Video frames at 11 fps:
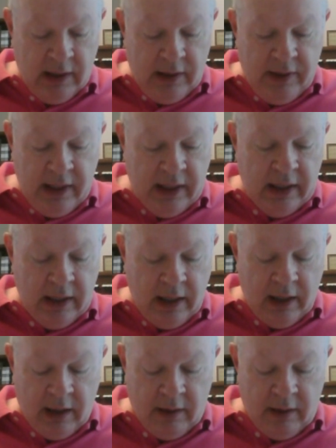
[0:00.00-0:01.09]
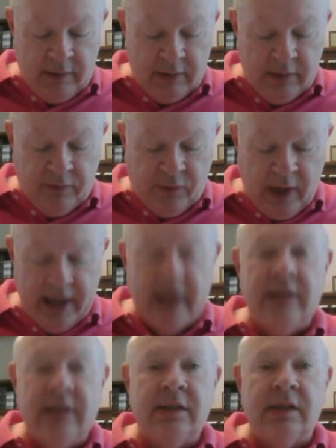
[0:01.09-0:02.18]
The
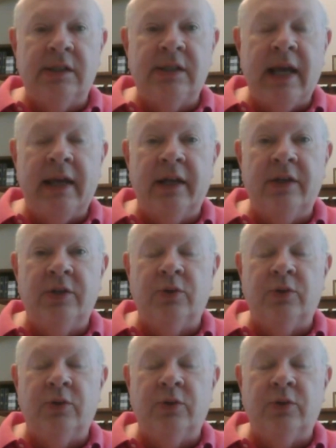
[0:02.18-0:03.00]
phrase second